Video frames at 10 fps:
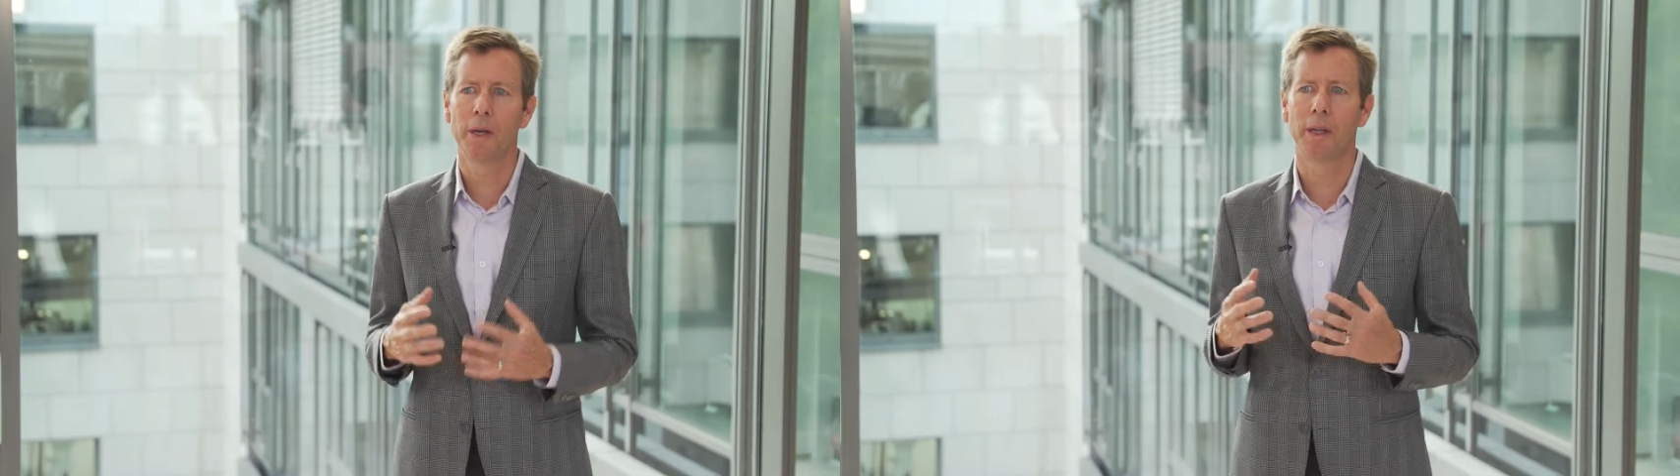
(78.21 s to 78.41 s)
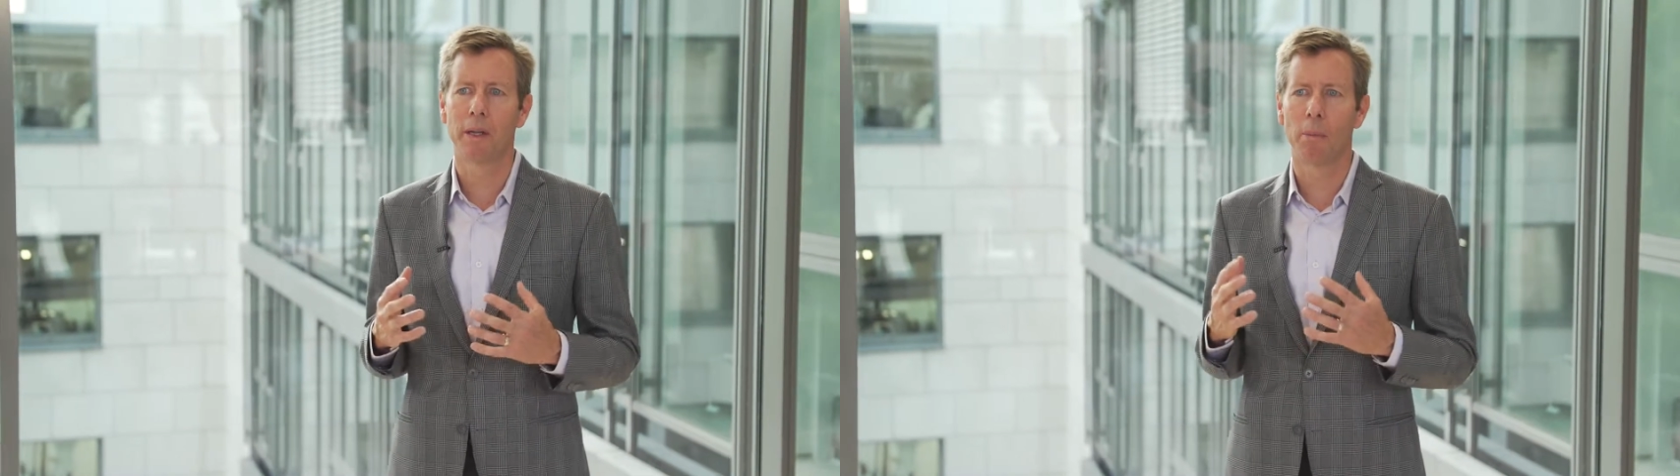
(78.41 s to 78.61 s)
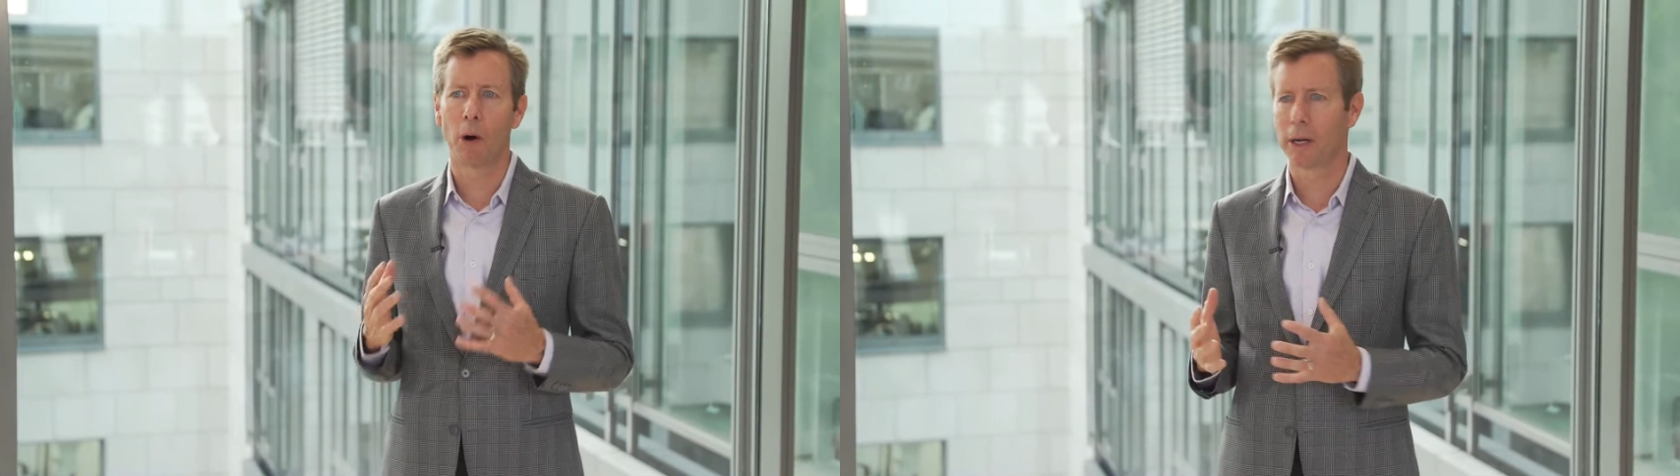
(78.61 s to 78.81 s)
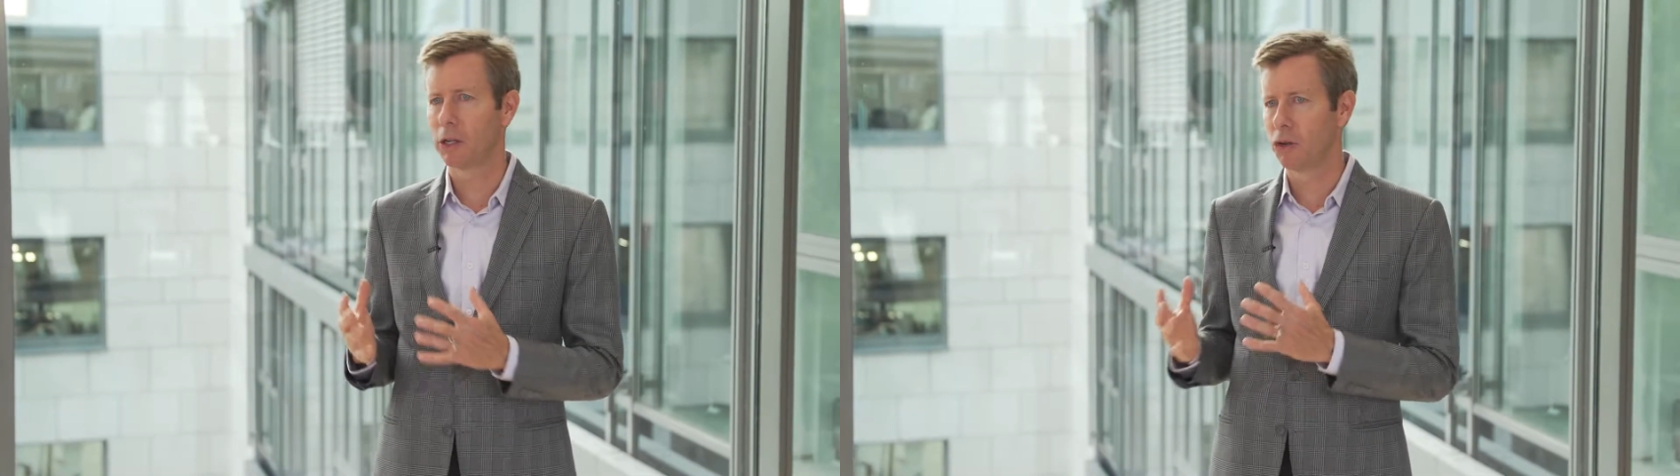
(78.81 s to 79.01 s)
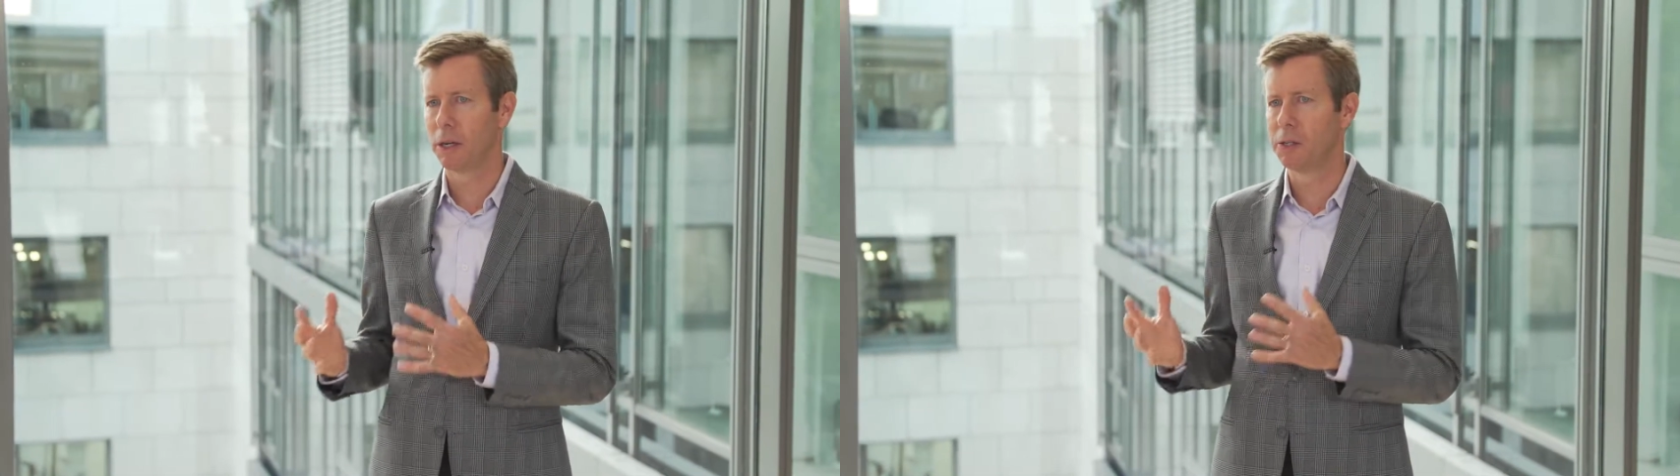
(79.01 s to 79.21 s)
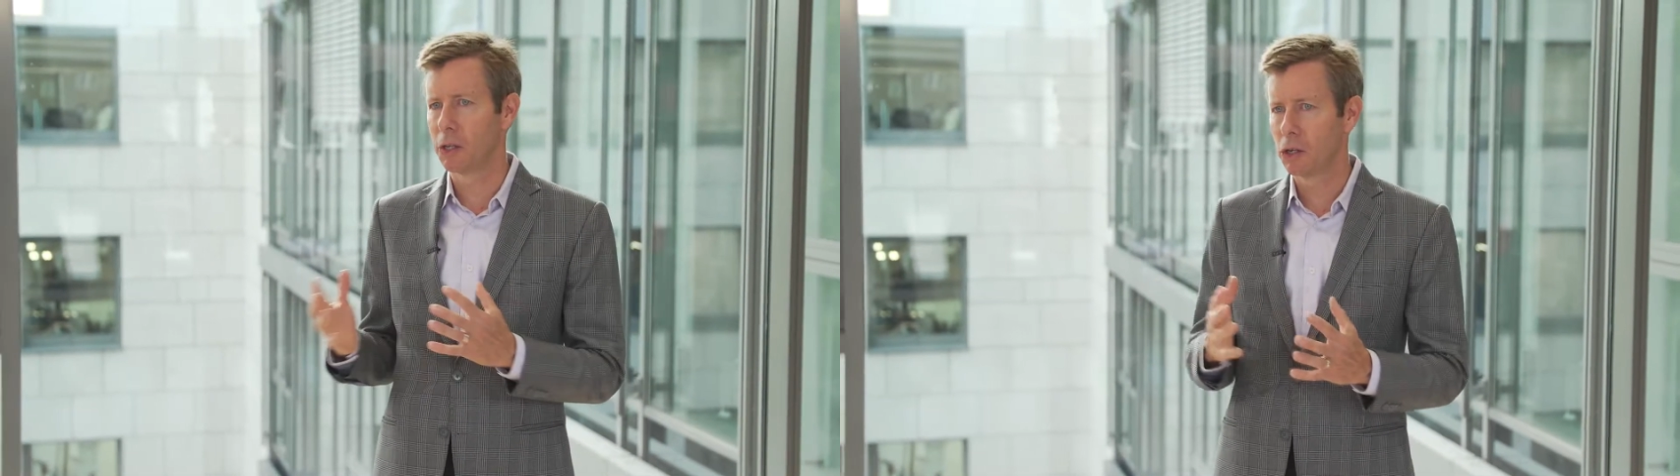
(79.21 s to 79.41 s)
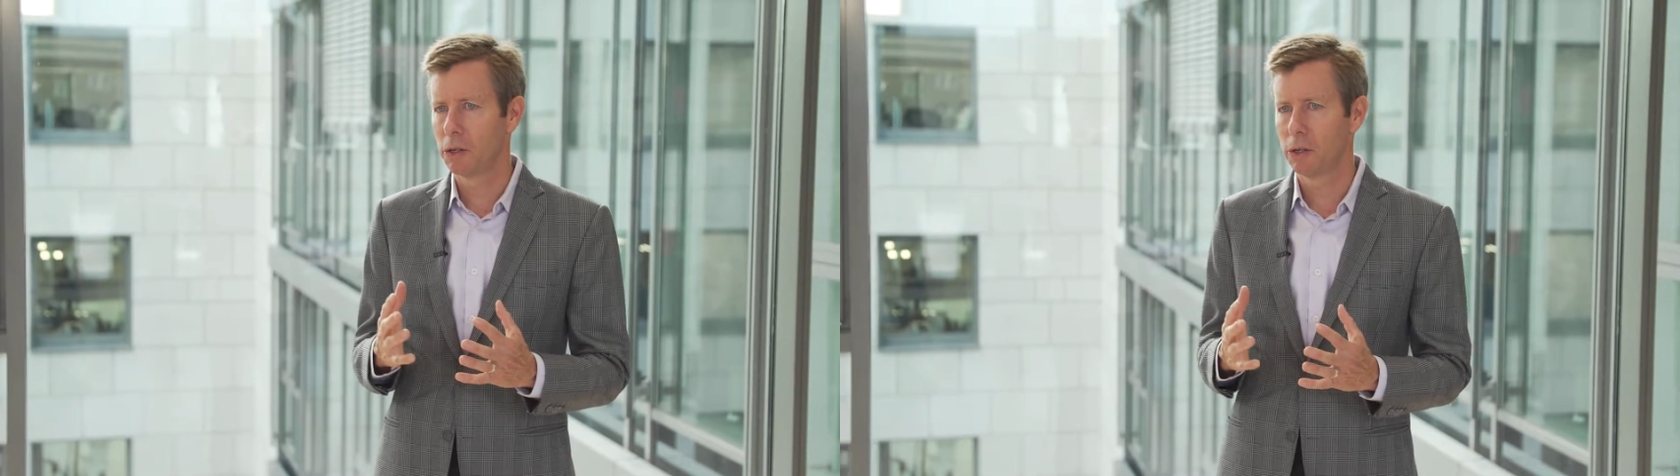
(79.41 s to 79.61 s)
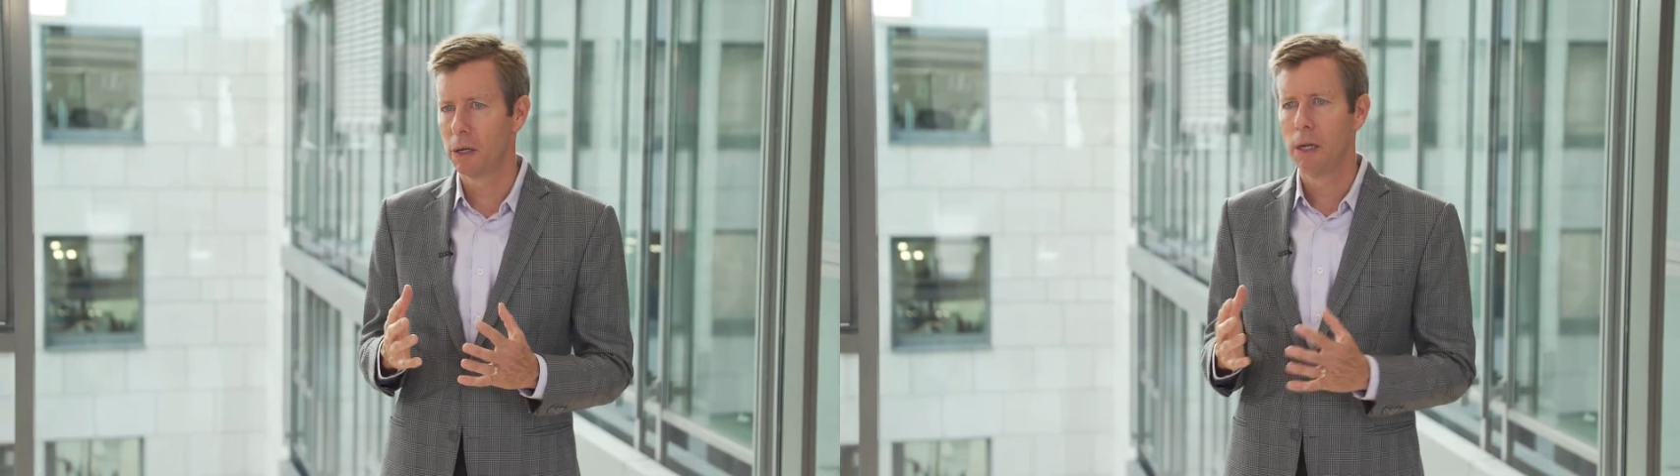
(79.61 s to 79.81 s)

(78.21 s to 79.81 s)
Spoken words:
in the market transition